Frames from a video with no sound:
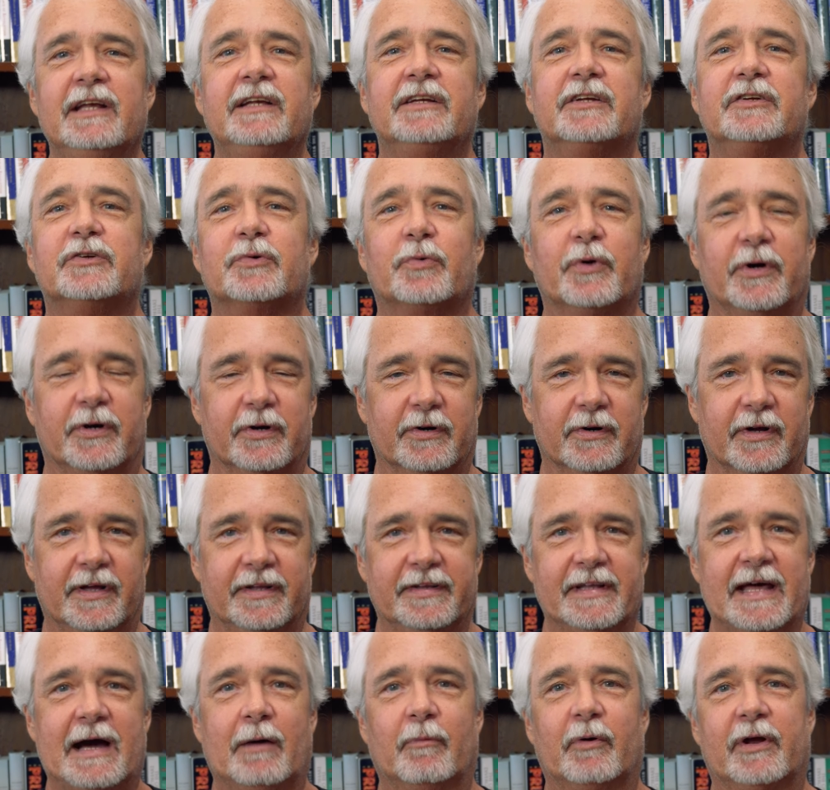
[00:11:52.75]
into Twitter,
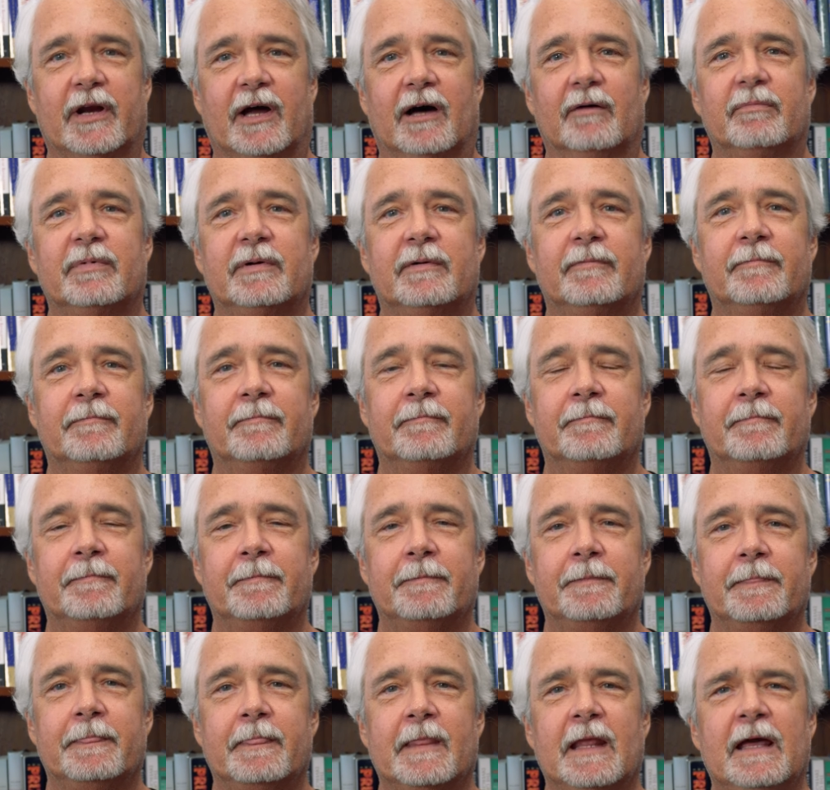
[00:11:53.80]
and that went up.
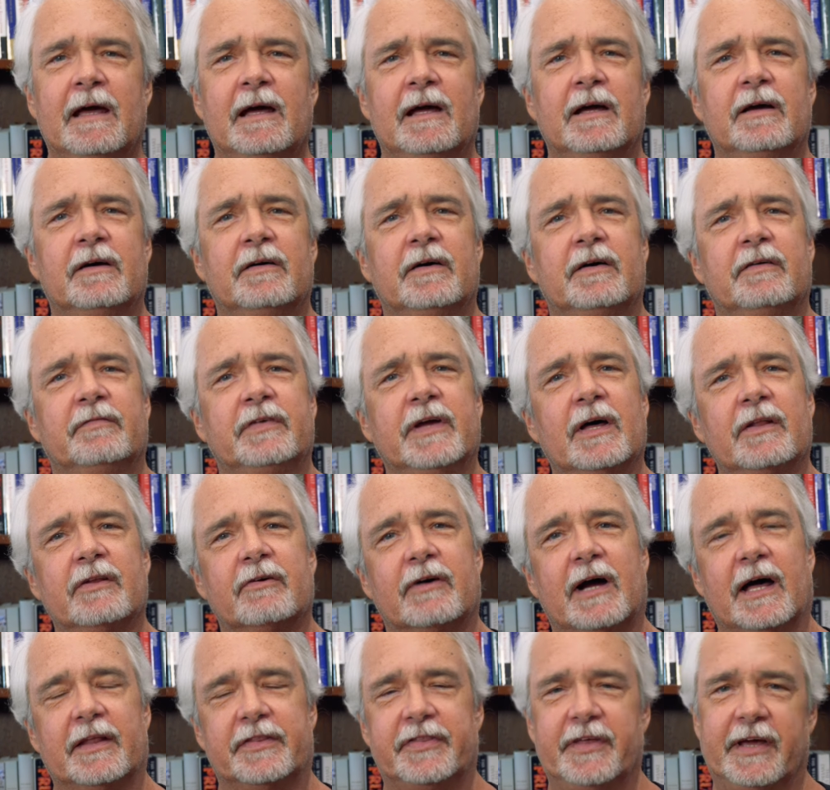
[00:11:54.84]
The
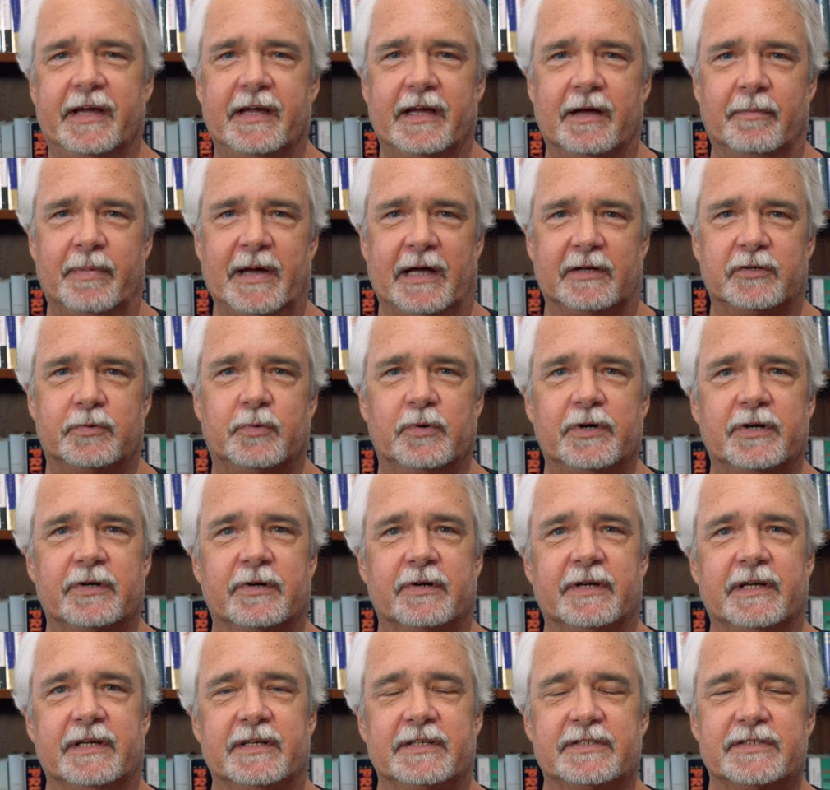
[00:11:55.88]
other odd thing about
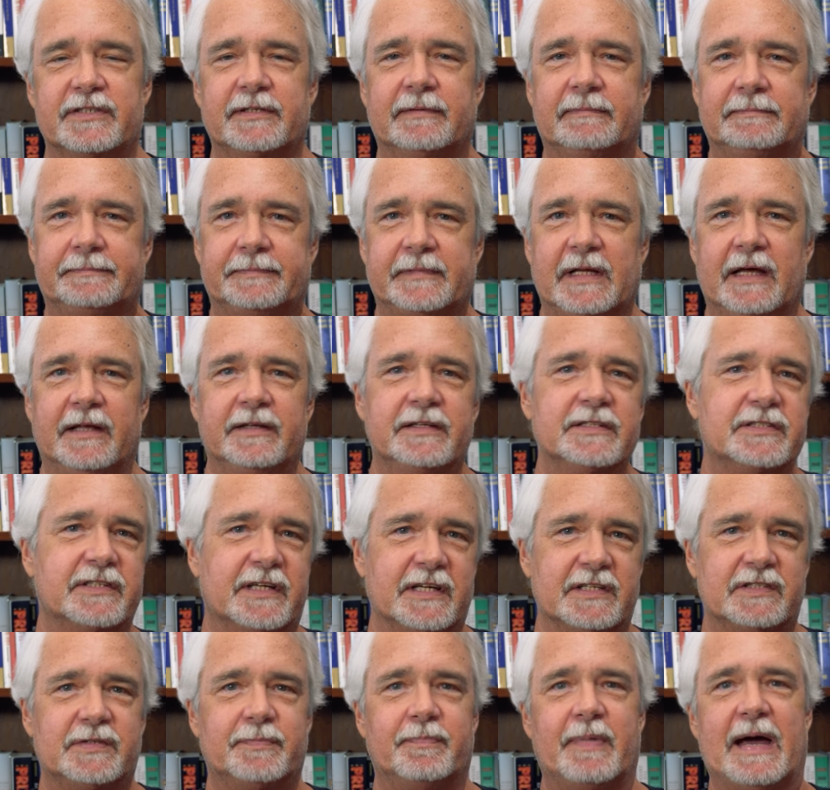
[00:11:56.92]
Twitter is, and this
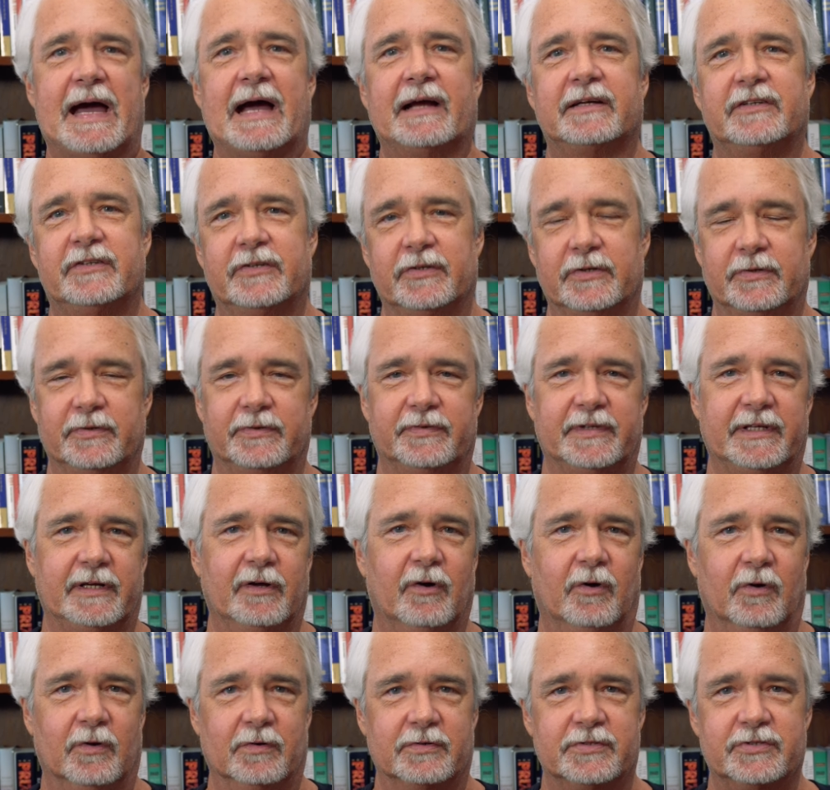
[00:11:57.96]
gets back to the
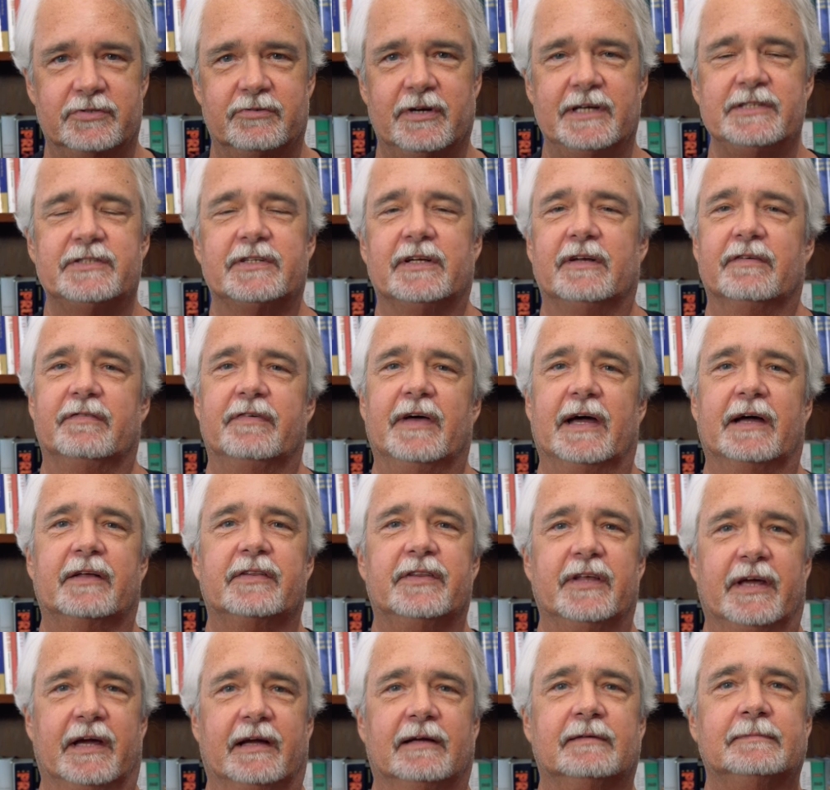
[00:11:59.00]
whole Streisand
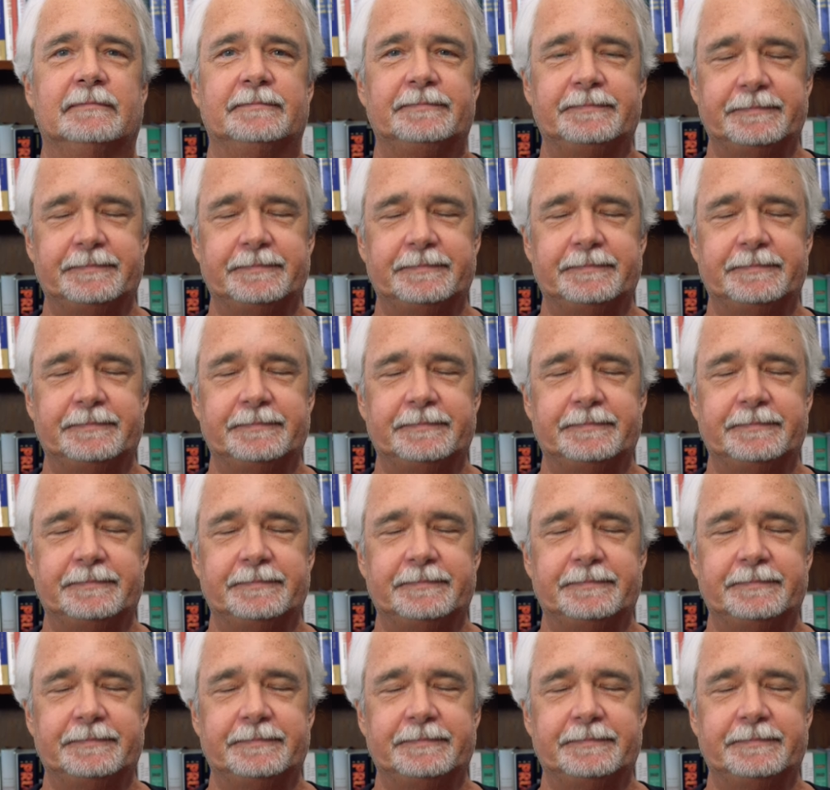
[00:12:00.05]
effect thing,